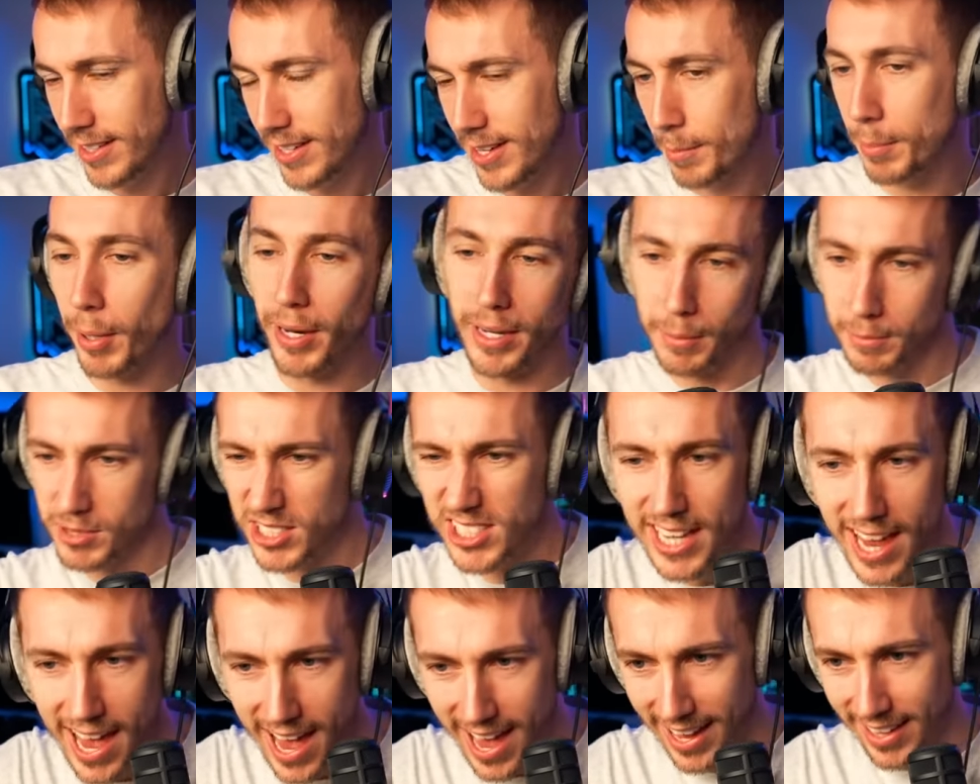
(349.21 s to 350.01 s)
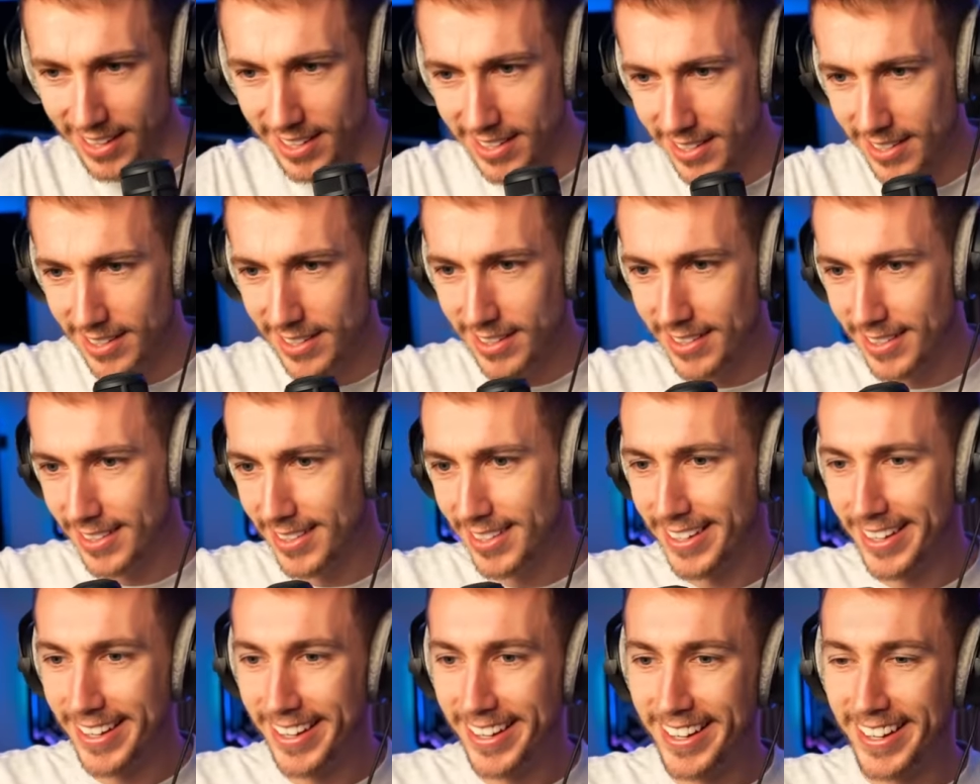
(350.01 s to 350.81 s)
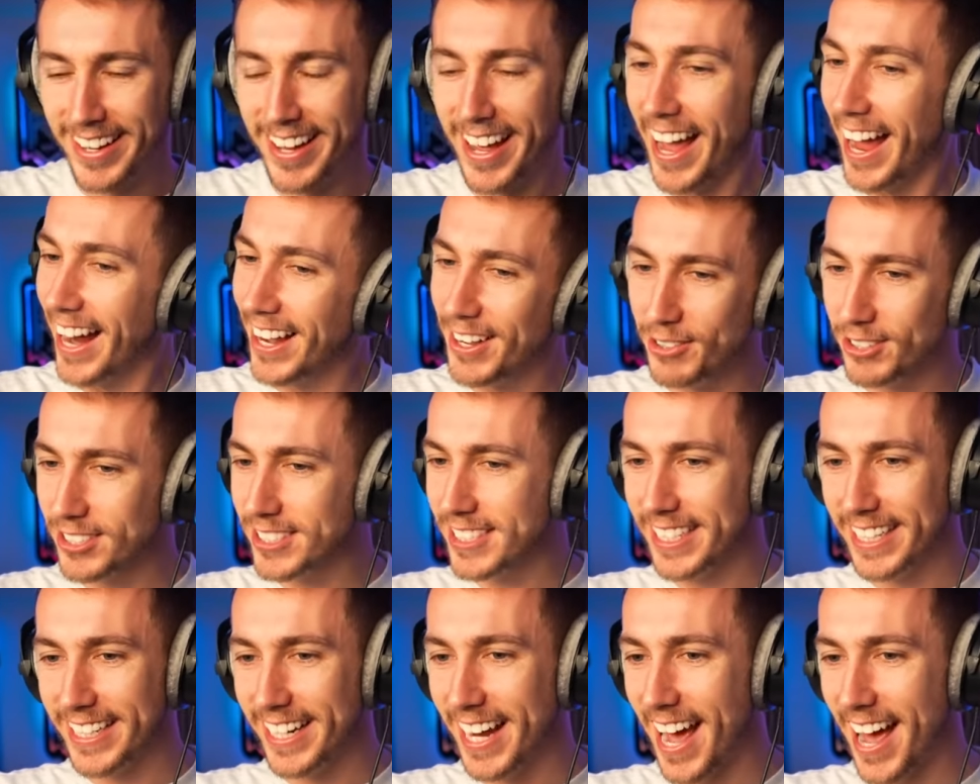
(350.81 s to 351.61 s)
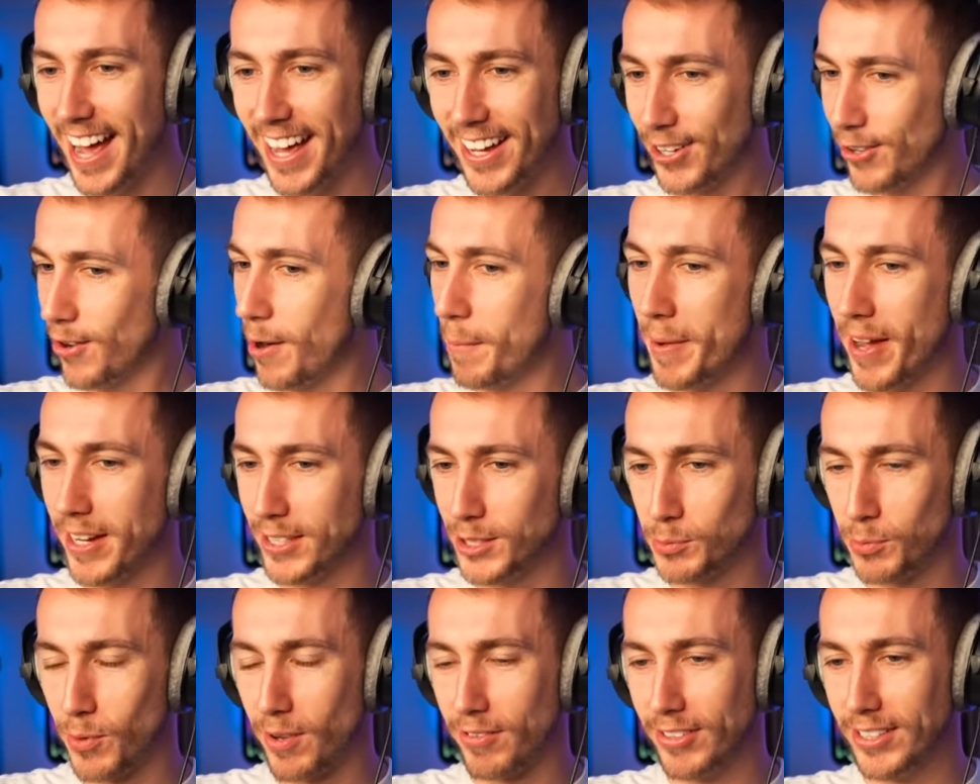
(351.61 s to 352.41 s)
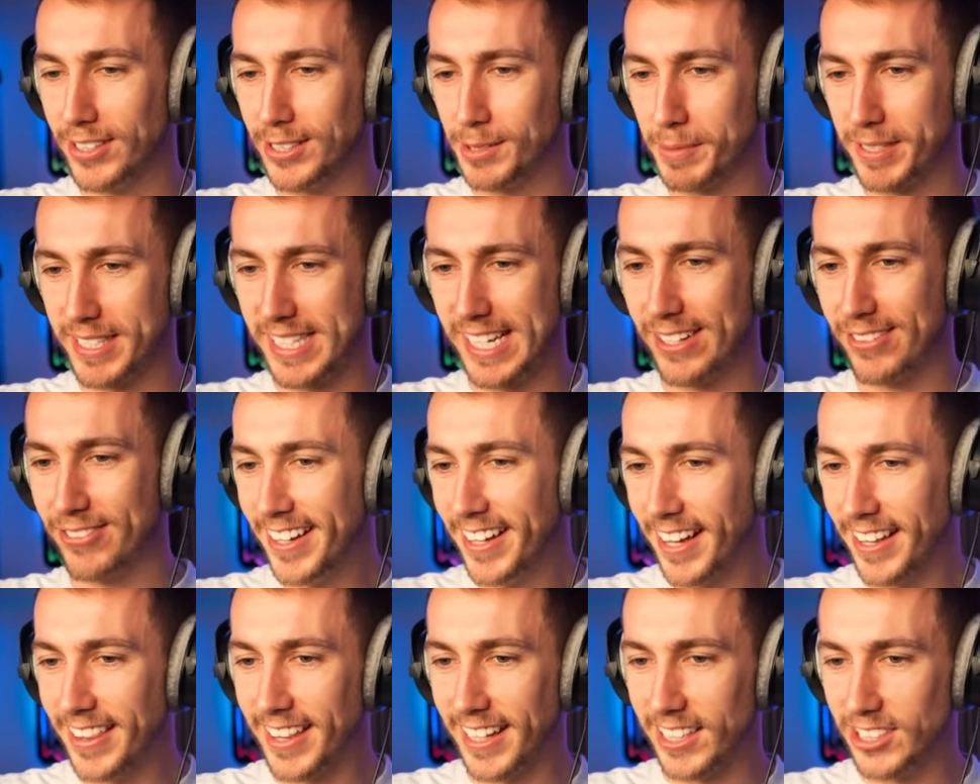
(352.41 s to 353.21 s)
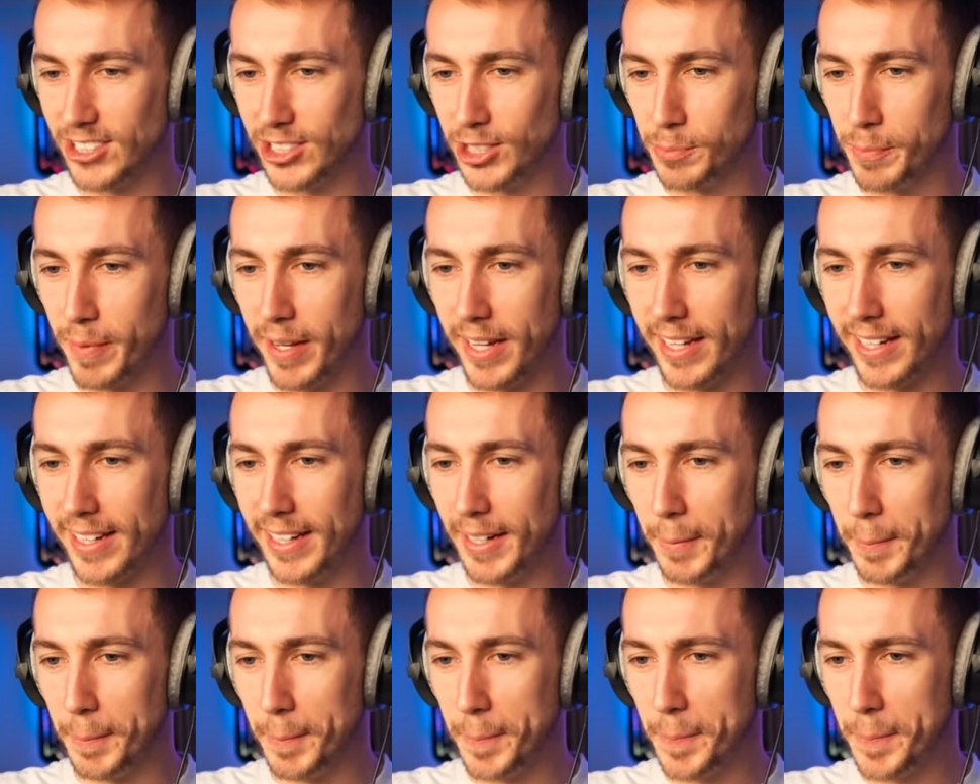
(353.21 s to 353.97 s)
But I'm sad. Anyone seen that? Or am I just waffling to myself? I think it's just me, innit?